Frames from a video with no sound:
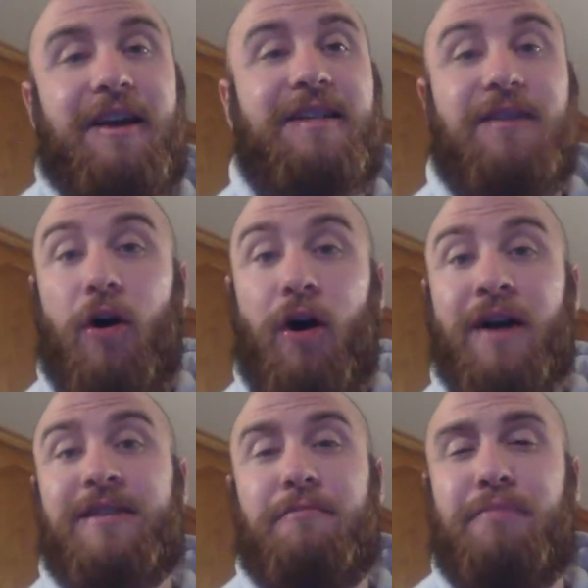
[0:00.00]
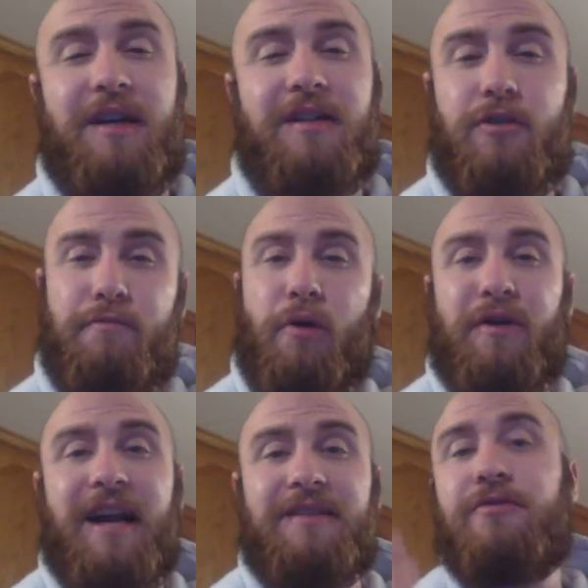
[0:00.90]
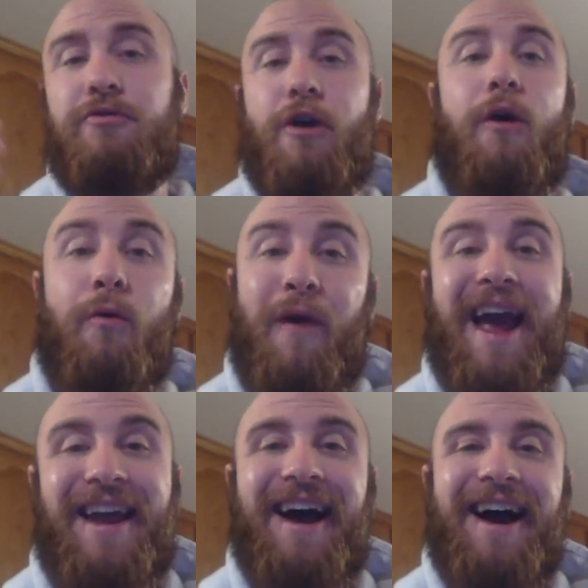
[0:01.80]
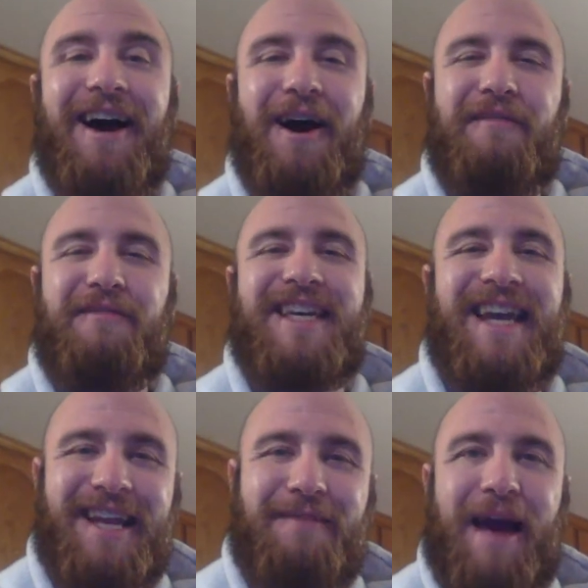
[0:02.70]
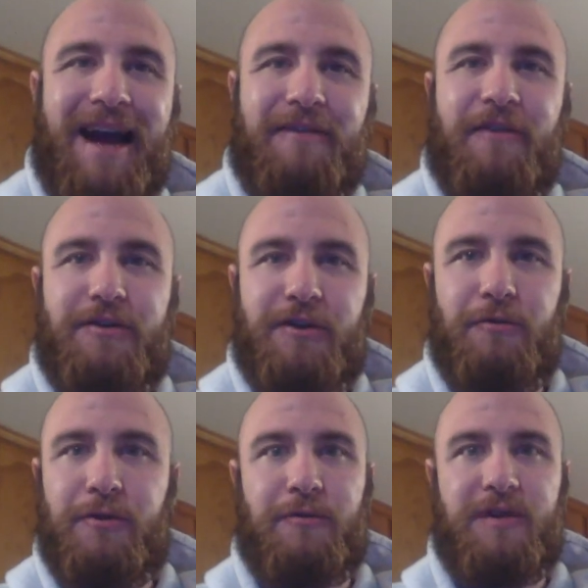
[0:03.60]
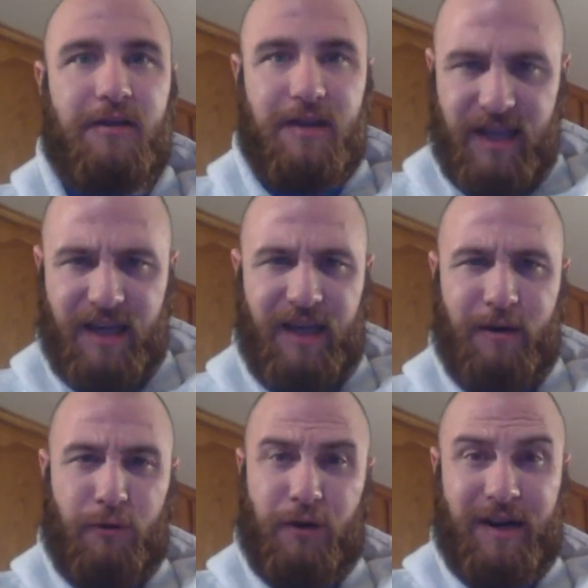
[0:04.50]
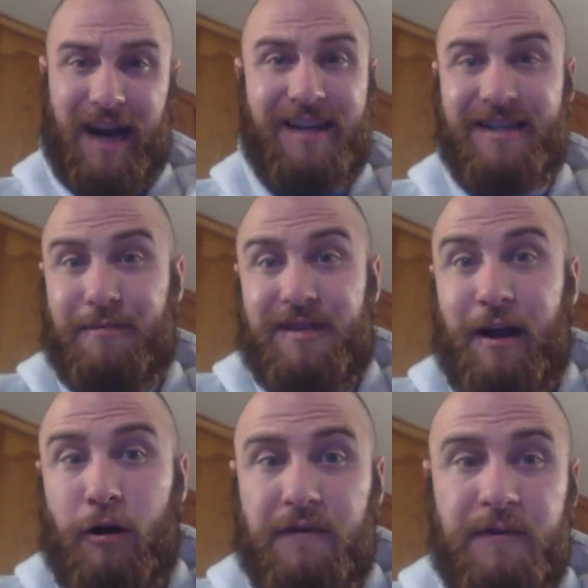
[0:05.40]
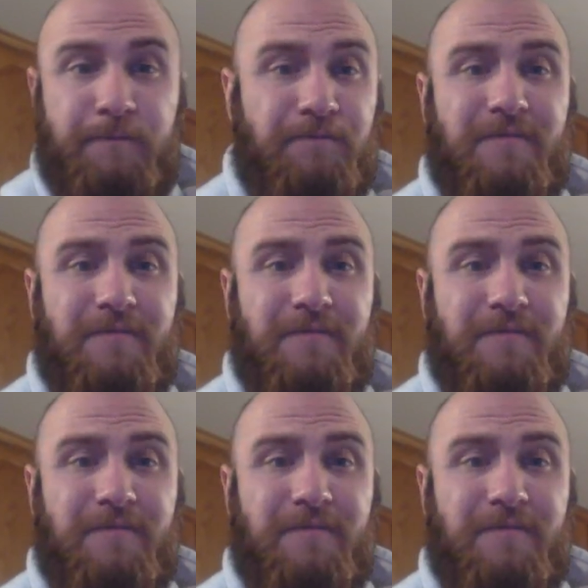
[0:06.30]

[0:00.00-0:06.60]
it's awesome because your opponent has no way of getting back their 2/2s unless they kill their guys themselves.